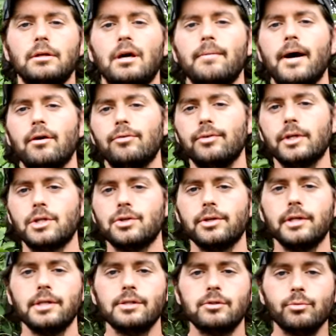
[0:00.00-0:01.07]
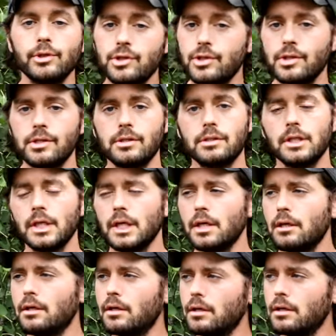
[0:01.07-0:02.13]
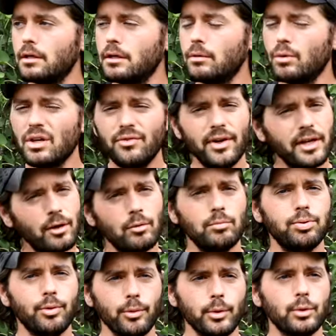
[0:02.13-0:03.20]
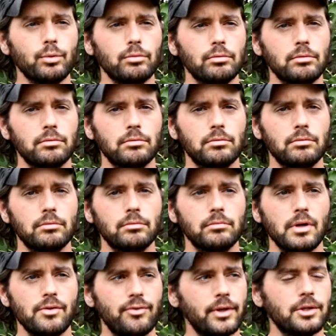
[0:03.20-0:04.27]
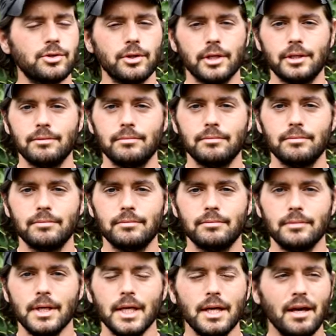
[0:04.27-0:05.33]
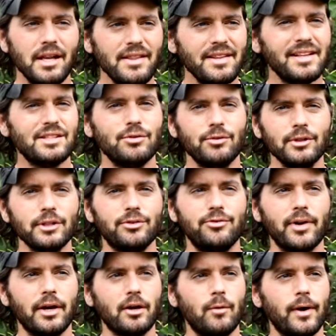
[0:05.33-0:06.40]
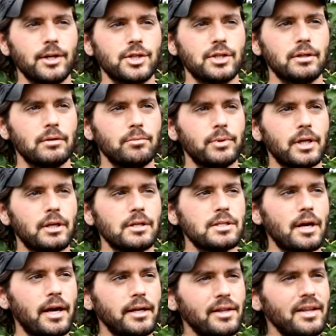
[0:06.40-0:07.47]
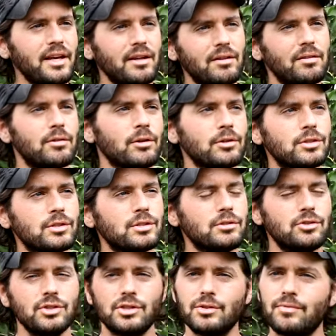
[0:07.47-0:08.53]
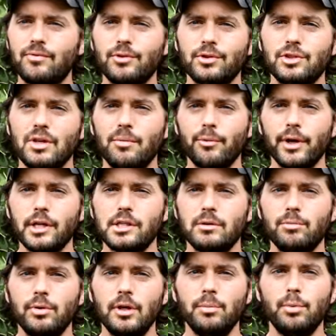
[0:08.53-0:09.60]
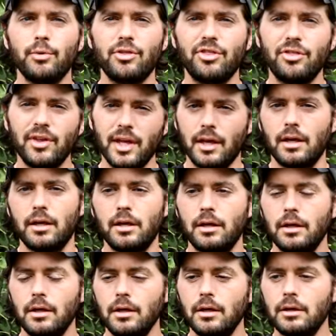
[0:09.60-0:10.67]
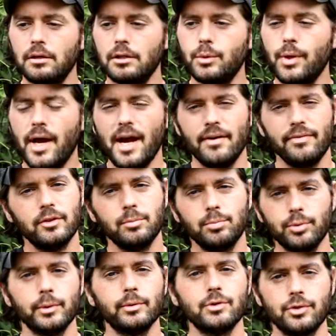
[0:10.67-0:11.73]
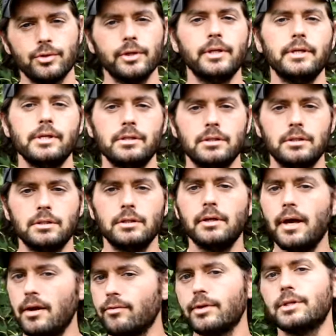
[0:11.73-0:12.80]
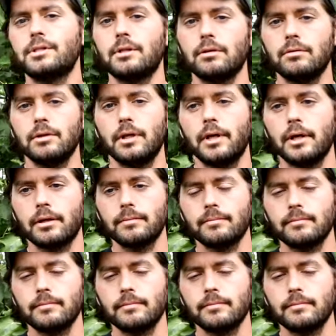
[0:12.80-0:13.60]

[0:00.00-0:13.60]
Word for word: about fig trees, which is, what if I don't prune my fig tree? I think that's a really fair question because I think there's just, for some reason, people think you have to prune trees every single year.